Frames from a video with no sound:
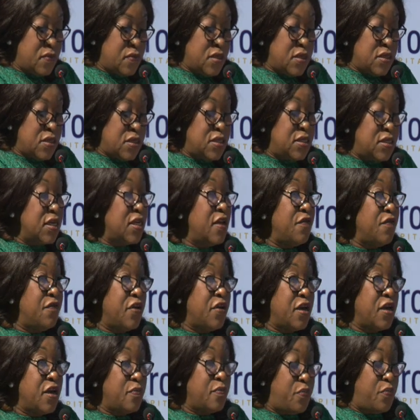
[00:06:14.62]

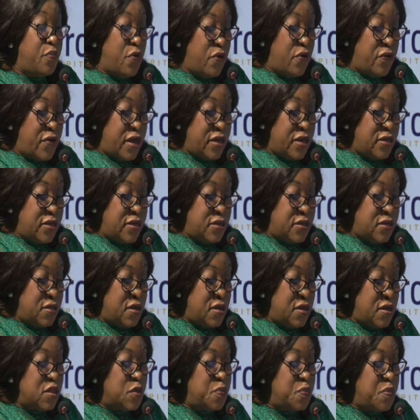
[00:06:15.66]
Significant progress
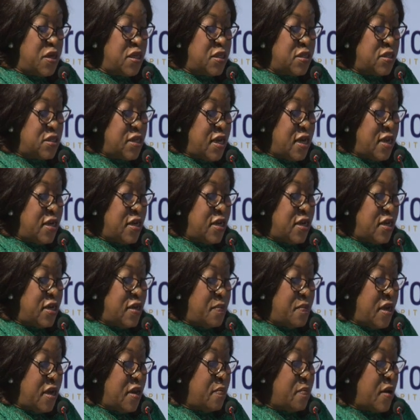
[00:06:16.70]
is being steadily
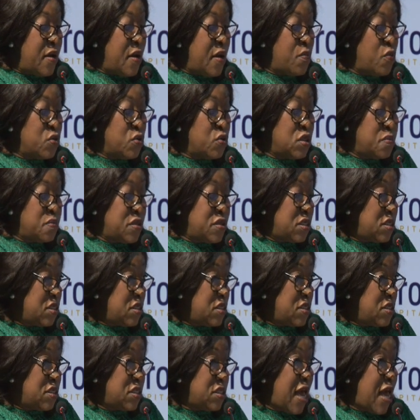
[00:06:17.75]
made by most
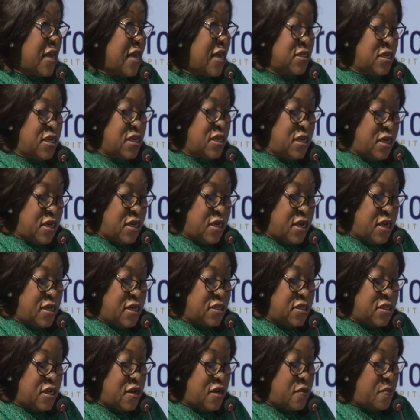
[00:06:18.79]
missions, as
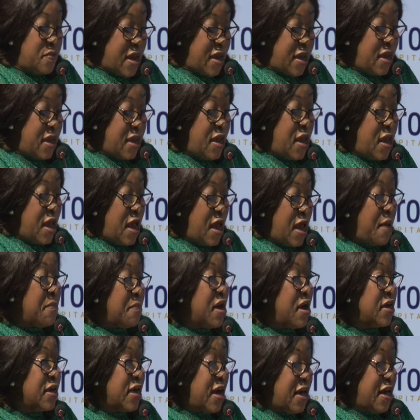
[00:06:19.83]
indicated by,
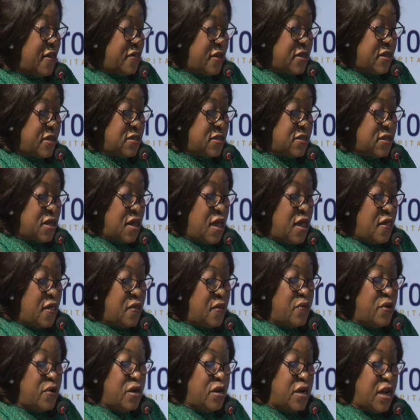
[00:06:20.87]
among others,
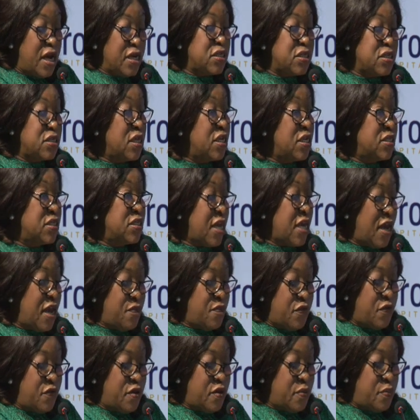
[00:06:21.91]
the reduction in
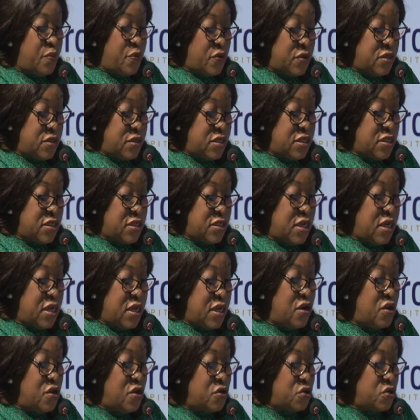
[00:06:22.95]
time for the processing
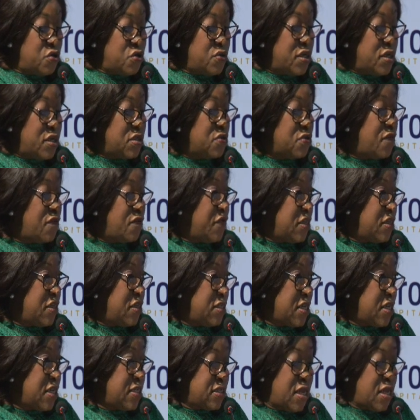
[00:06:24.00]
and issuance of
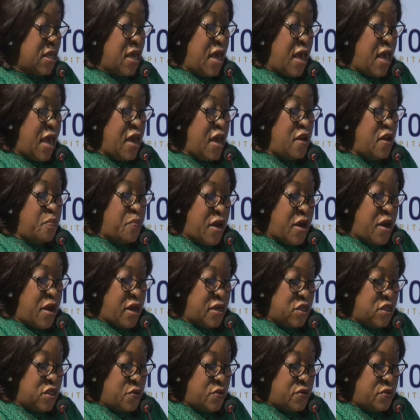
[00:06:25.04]
visas and
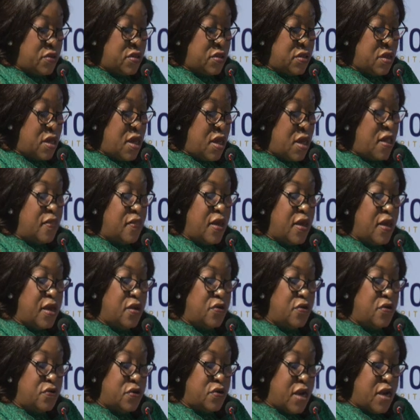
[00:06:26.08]
passports, the
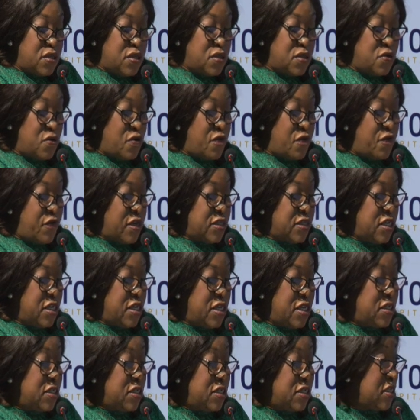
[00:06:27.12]
introduction of
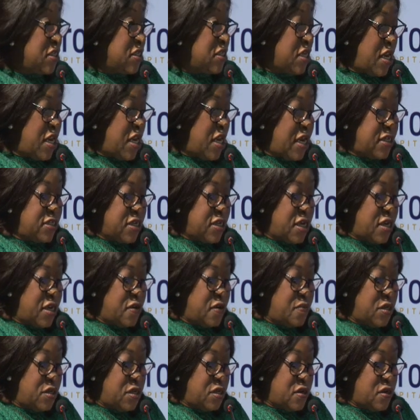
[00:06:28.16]
facilities in
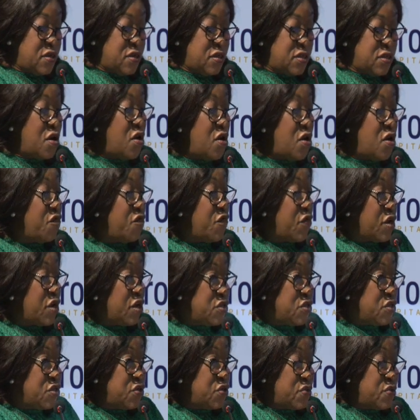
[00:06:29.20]
selected missions for
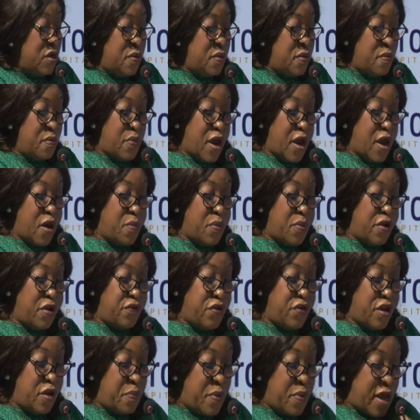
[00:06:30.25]
issuing
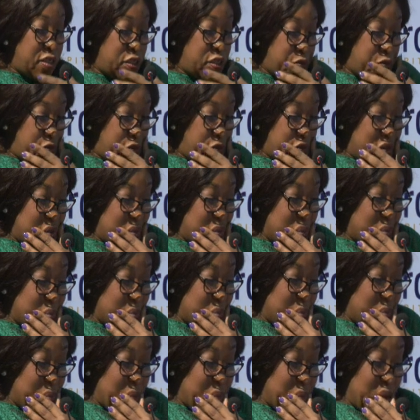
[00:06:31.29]
biometric passports.
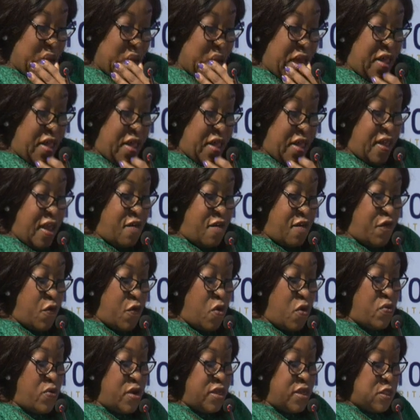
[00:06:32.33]
There have
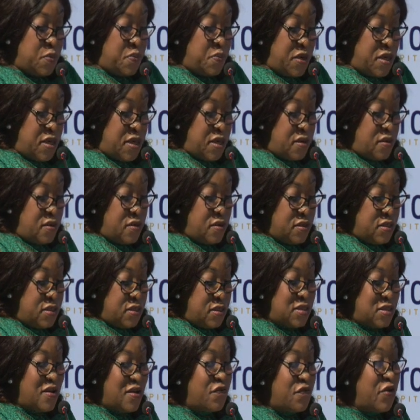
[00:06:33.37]
always been
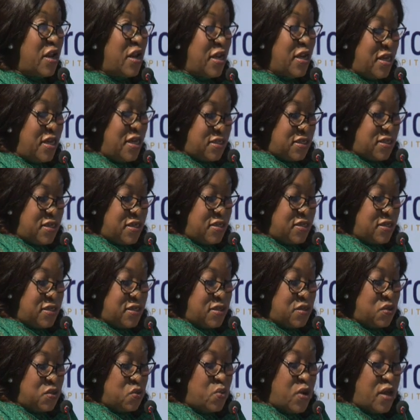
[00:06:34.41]
several
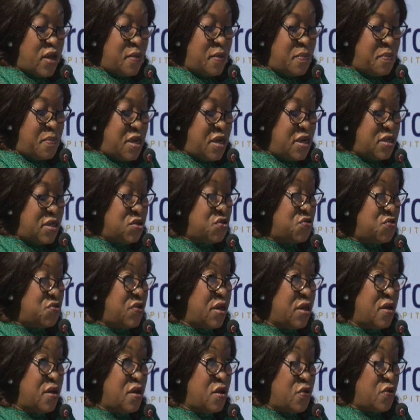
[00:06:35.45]
instances where the
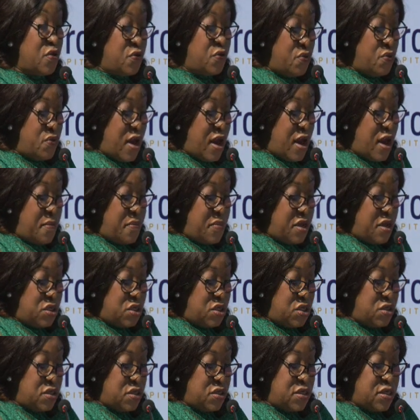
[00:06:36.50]
ministry, through our
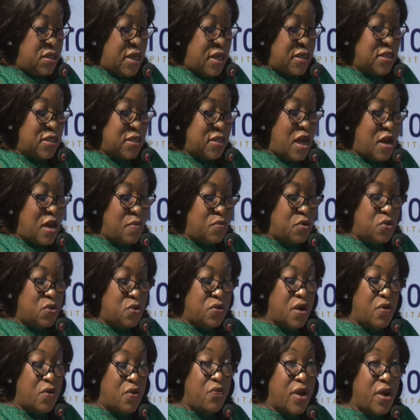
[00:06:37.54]
missions, has come to
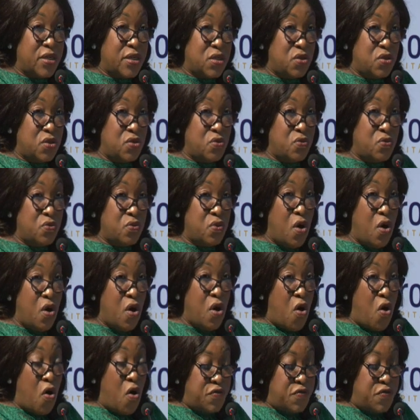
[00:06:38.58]
the rescue
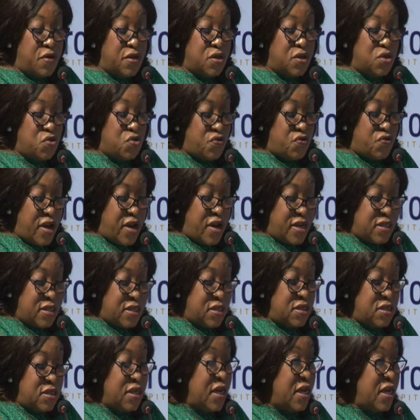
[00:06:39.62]
of
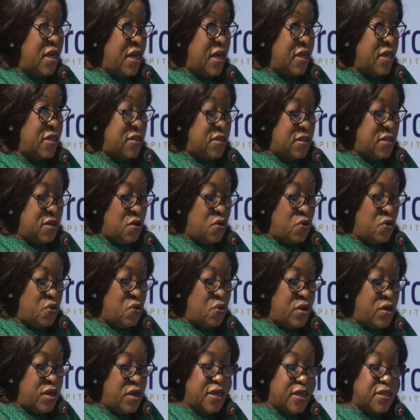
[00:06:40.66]
distressed Ghanaians,
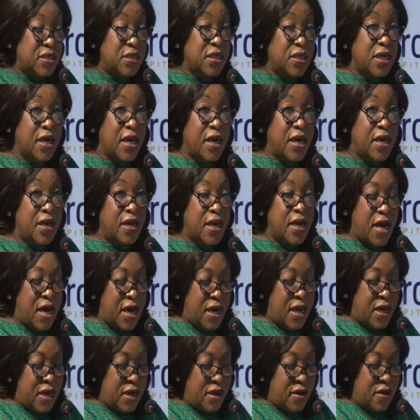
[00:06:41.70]
including the sick and
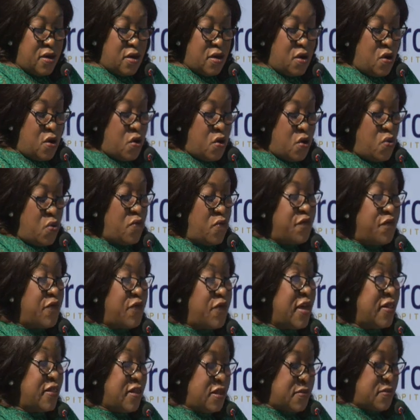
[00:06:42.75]
dying, who
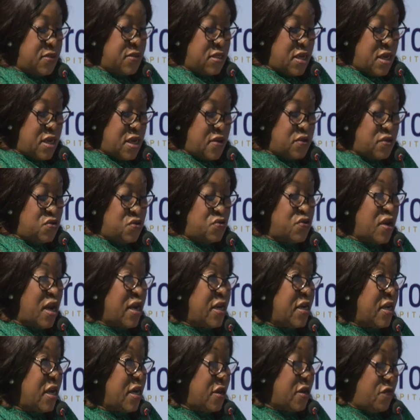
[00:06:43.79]
find themselves
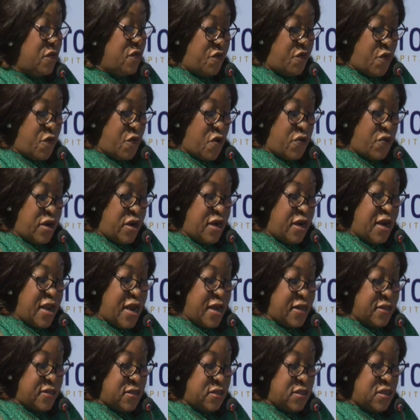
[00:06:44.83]
stranded in foreign
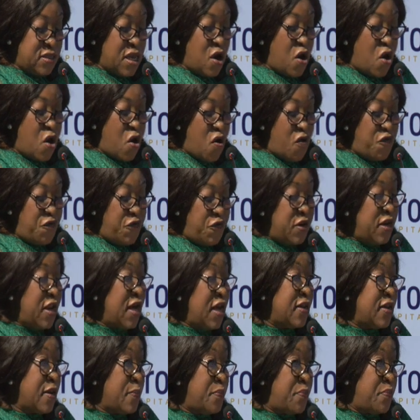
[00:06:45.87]
lands, often
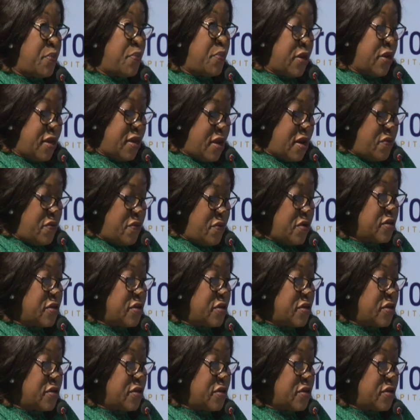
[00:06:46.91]
under precarious